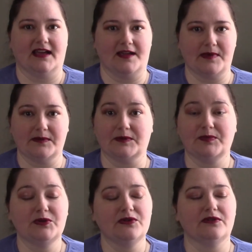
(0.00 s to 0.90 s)
I'm able to
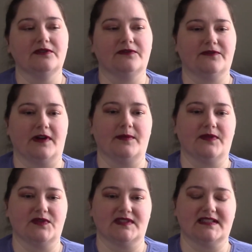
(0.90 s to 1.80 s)
pull from
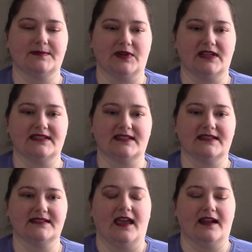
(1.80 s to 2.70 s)
those
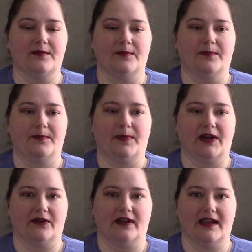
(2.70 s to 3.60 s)
experiences, and I'm
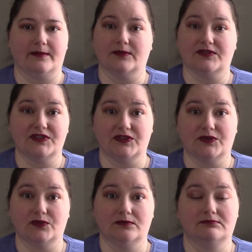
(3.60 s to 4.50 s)
better able to